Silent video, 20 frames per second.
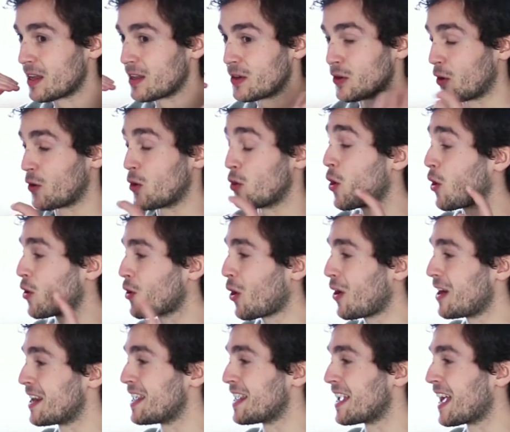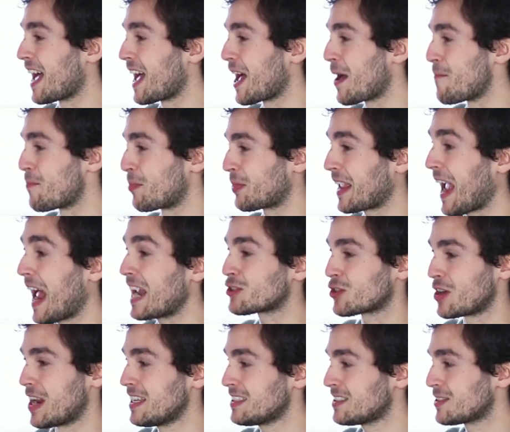not, only um,
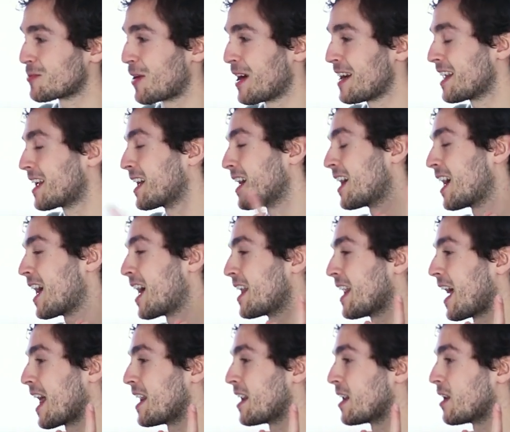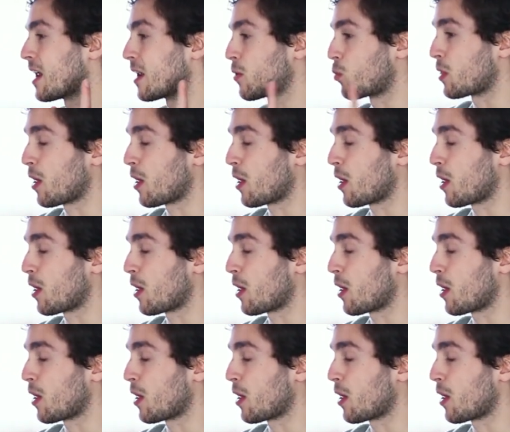cashless, right, uh, and, and uh,